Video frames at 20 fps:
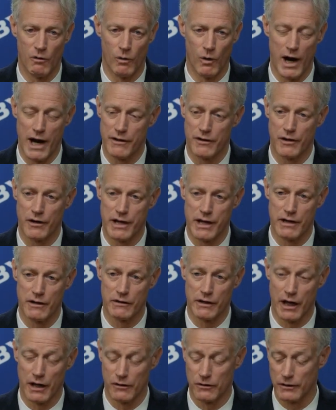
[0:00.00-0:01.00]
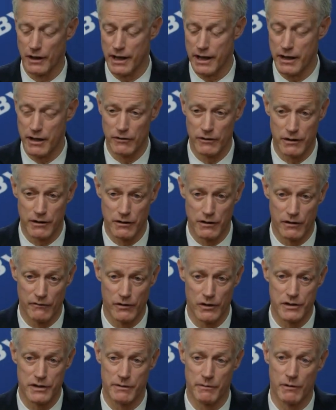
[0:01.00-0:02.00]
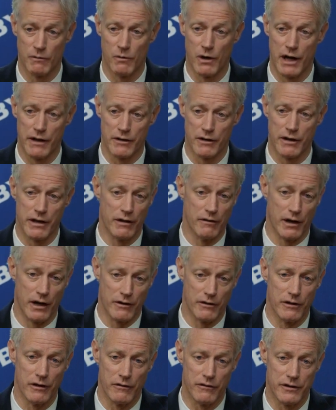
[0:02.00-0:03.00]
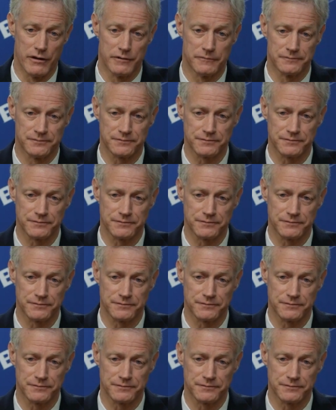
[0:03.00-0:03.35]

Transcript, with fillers: why they're here, not only here at the university, but why they're here on Earth.